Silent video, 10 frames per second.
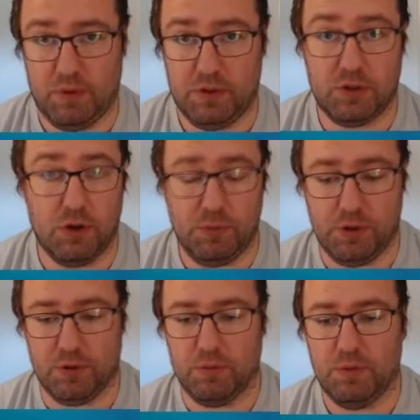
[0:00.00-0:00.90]

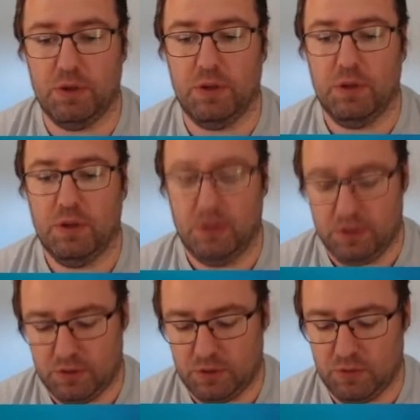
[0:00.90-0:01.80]
Scopio.
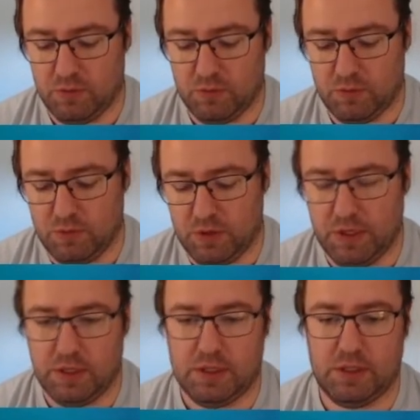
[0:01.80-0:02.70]
So
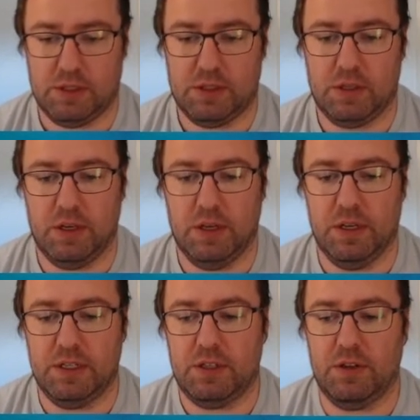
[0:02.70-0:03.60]
let's
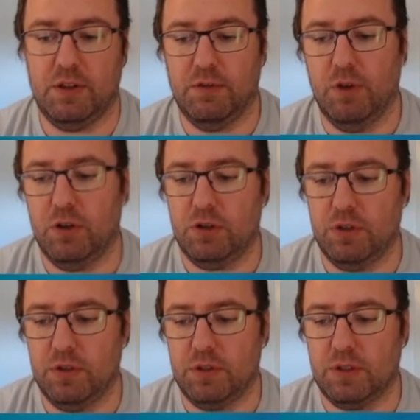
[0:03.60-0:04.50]
list the
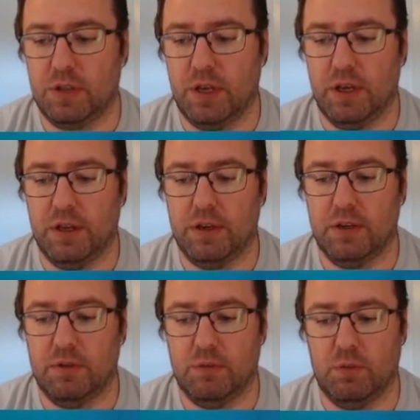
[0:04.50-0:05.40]
versions,
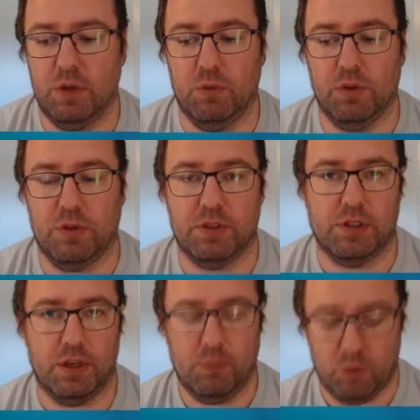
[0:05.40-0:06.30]
and we want the
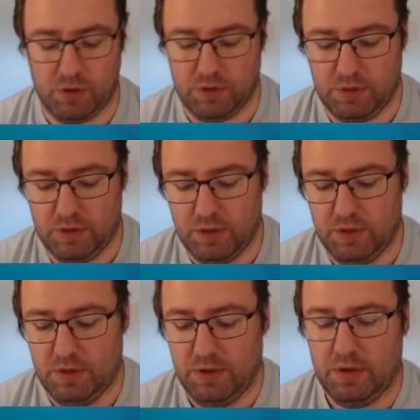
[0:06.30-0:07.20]
same one,
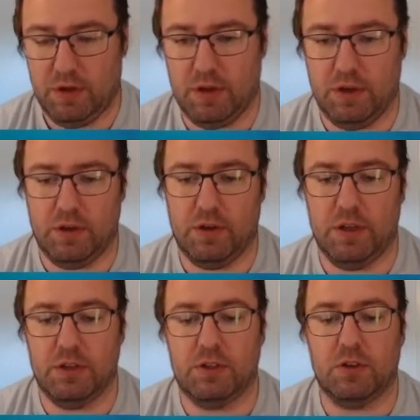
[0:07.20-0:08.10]
and
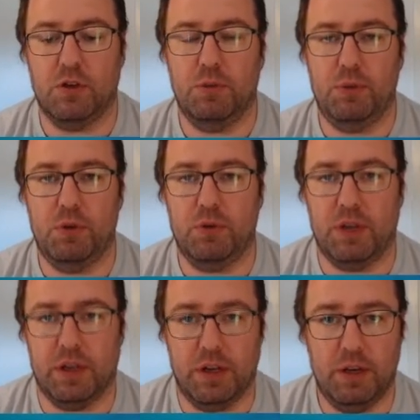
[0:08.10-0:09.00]
then Scopio
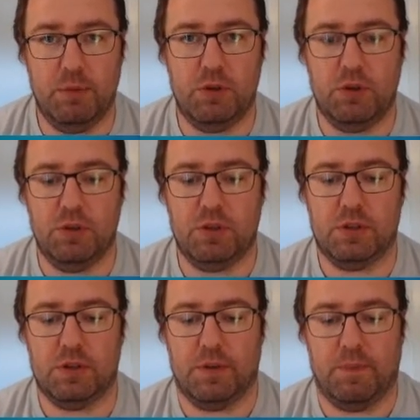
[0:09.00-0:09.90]
get images